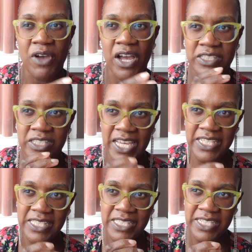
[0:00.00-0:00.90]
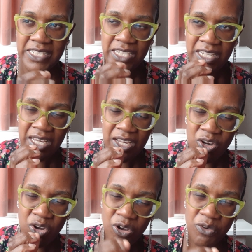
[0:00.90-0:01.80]
I tasted
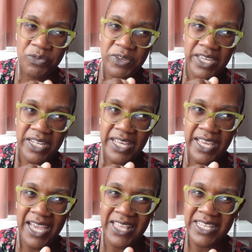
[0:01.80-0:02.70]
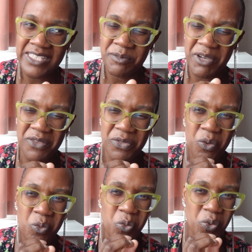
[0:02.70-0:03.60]
coffee in it and then some other
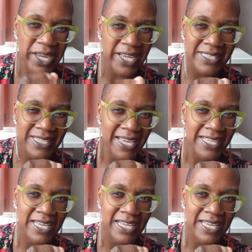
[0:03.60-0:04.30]
weird taste.